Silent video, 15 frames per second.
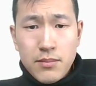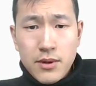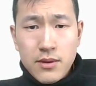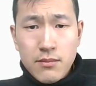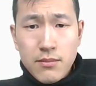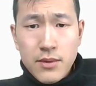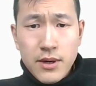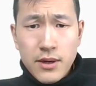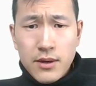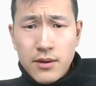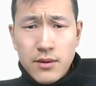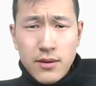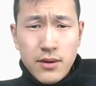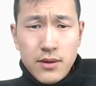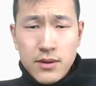by the
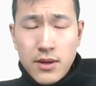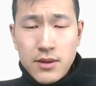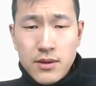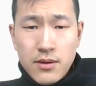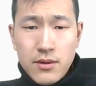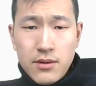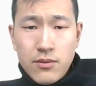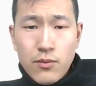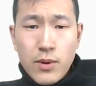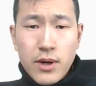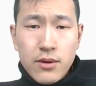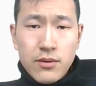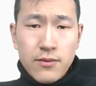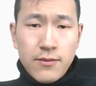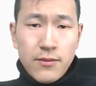mic, it takes a little
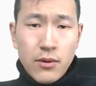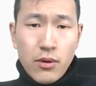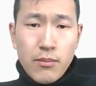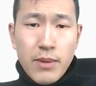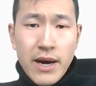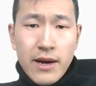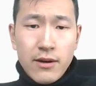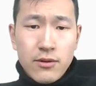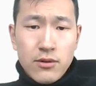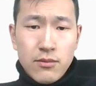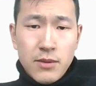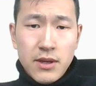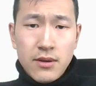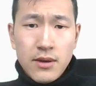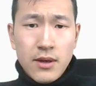while to follow back to
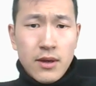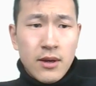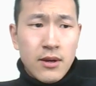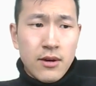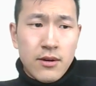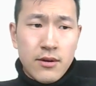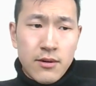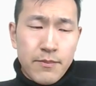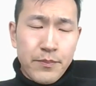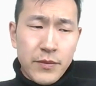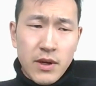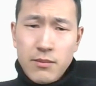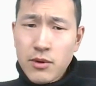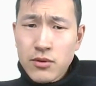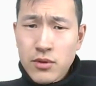me.
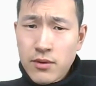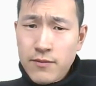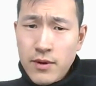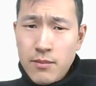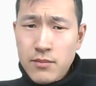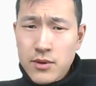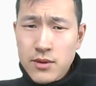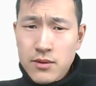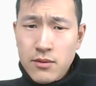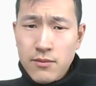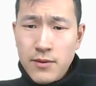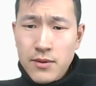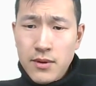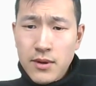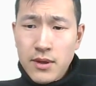Um, I'm not sure if I'm just
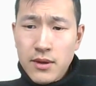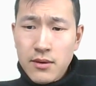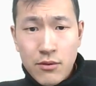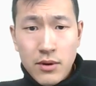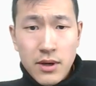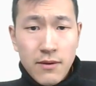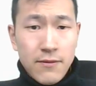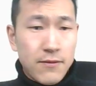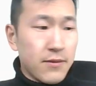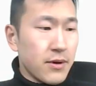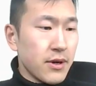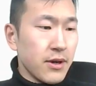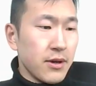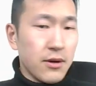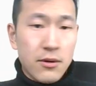overthinking. Now, if
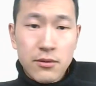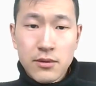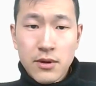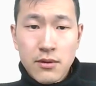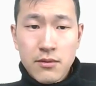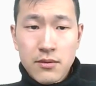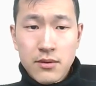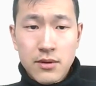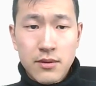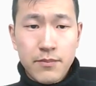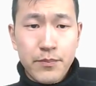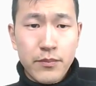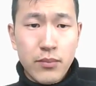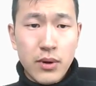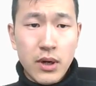I hold up
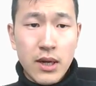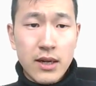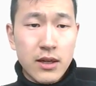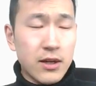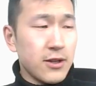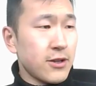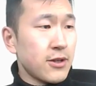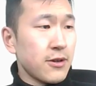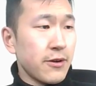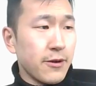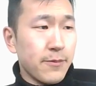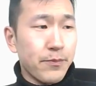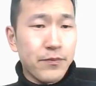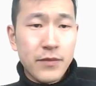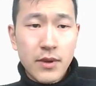um, plant,
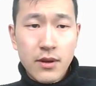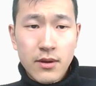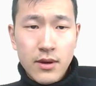um,